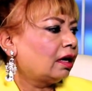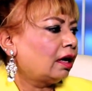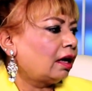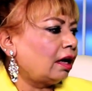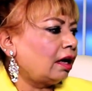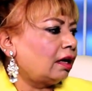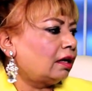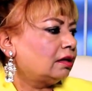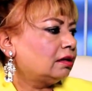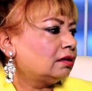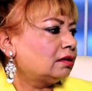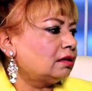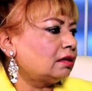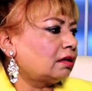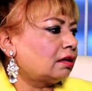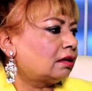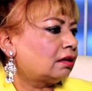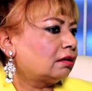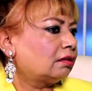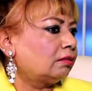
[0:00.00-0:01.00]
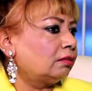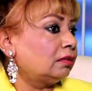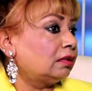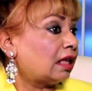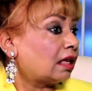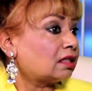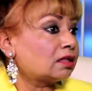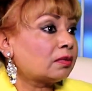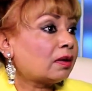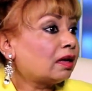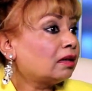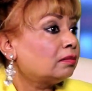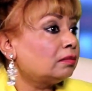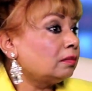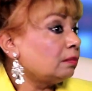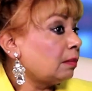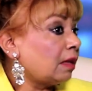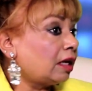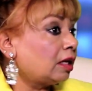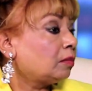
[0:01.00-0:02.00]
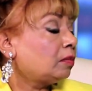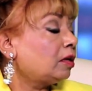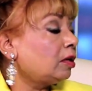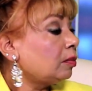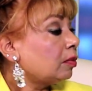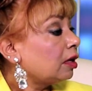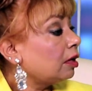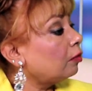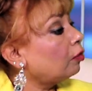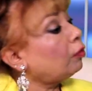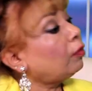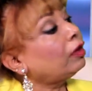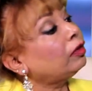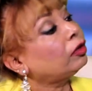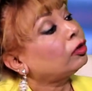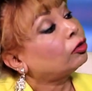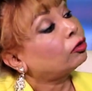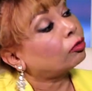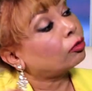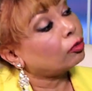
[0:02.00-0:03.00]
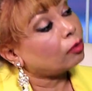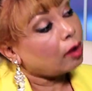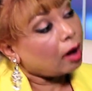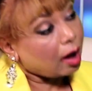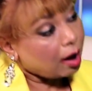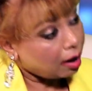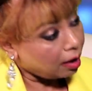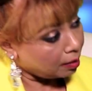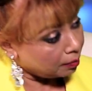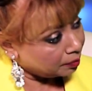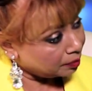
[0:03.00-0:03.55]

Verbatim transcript: And uh, that's why many people, even when they grow up,